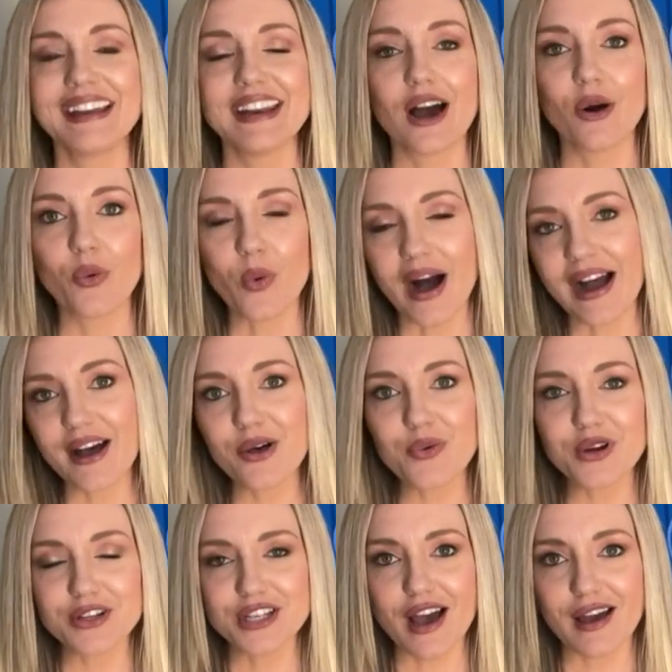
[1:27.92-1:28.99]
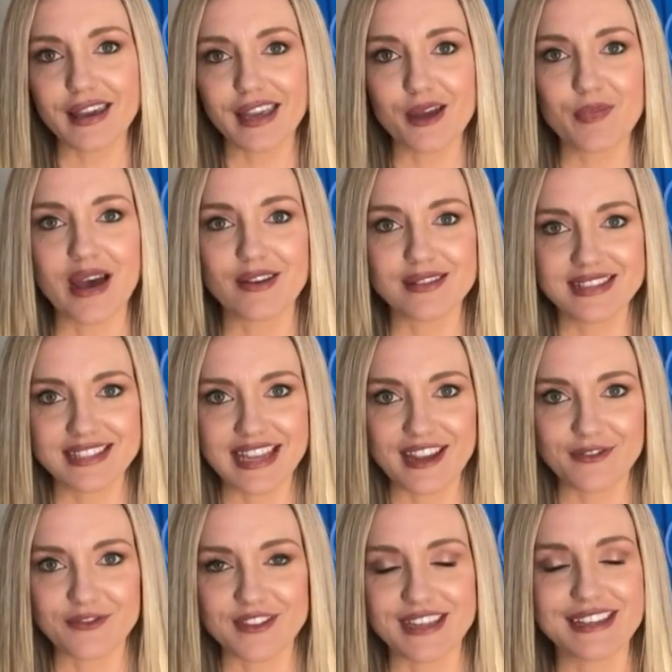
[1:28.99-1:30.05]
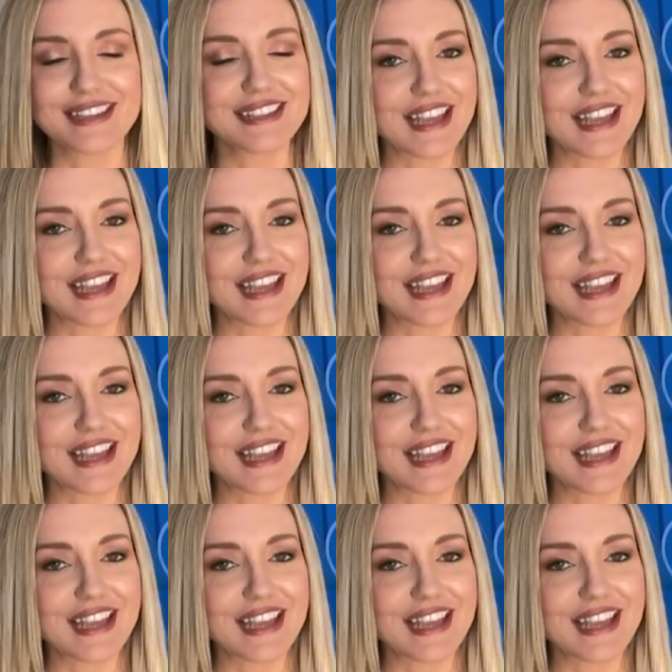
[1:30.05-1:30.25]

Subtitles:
Now, while we're talking about safety,